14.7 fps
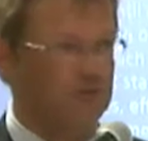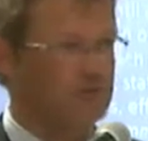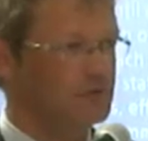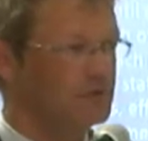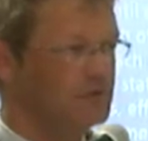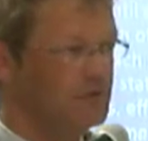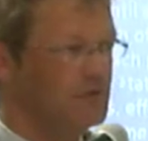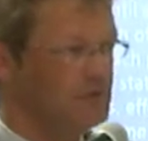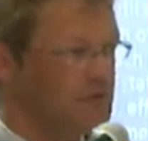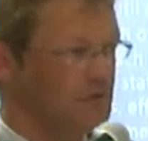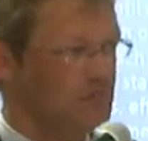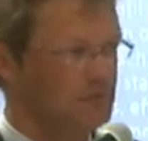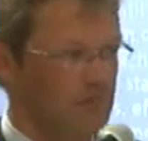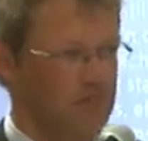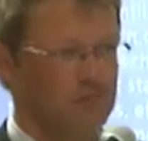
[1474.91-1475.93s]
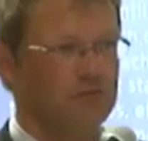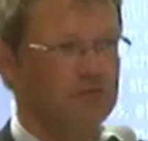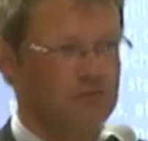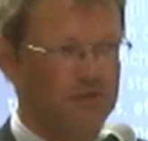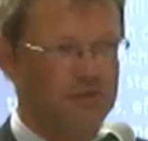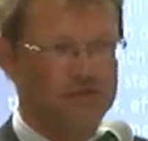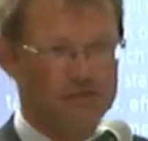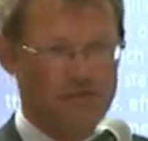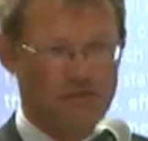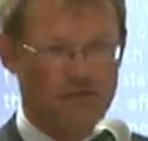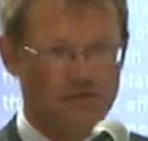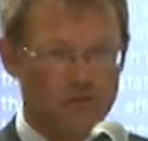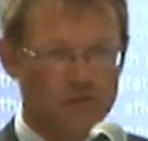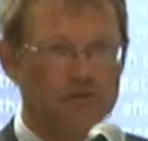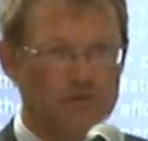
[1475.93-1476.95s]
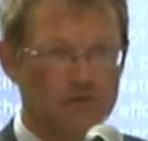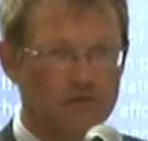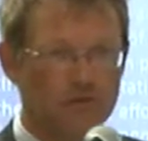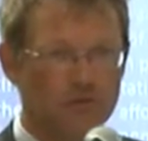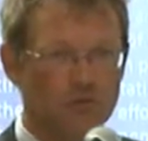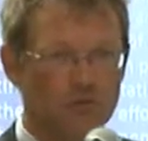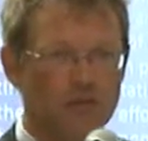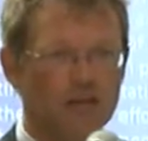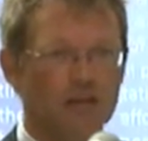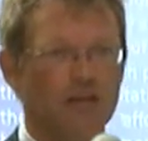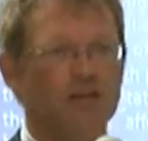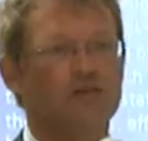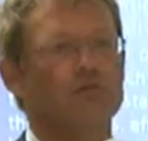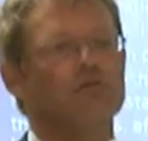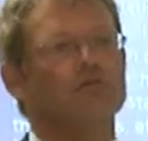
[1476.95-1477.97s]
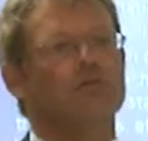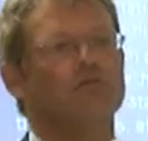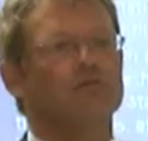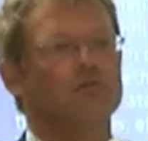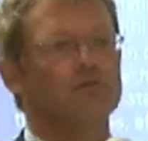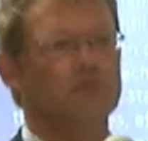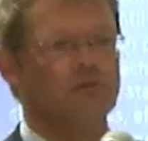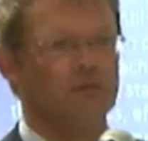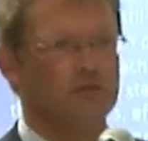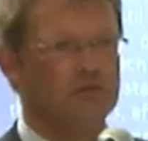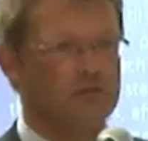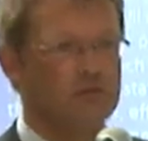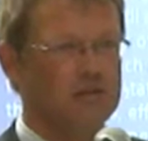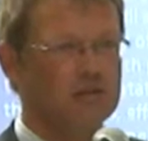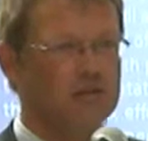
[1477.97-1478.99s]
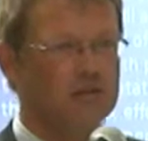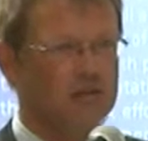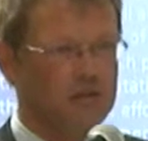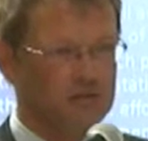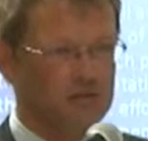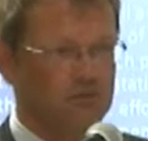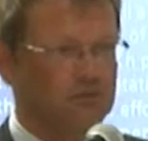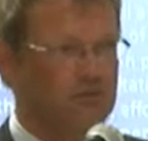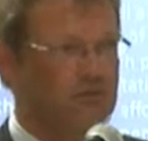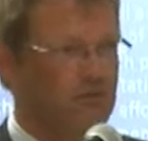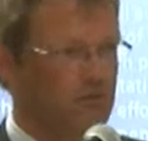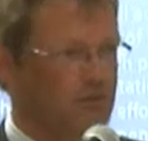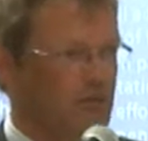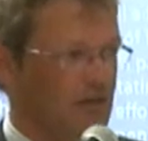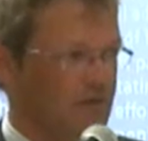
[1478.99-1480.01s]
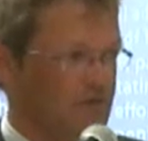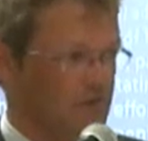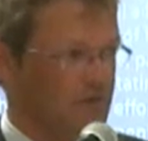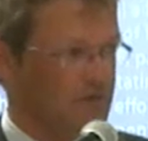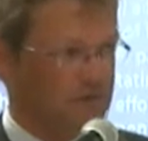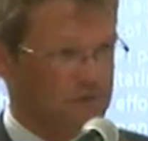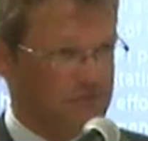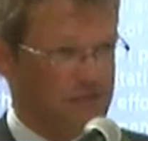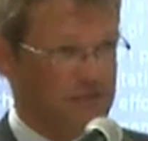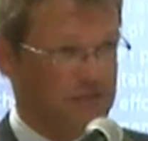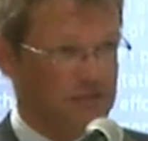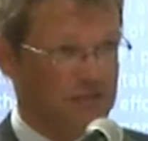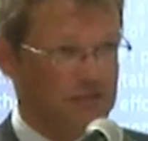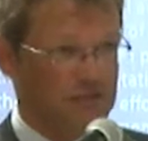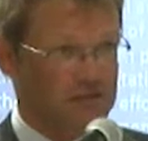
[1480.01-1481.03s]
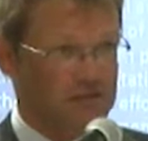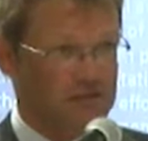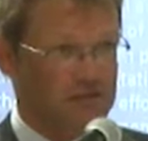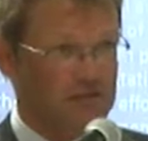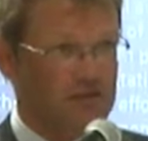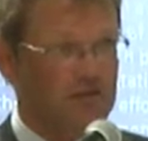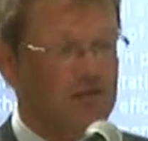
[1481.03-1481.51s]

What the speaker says: You will need somebody who reads along with you and who's going to agree with you on how you're going to translate this.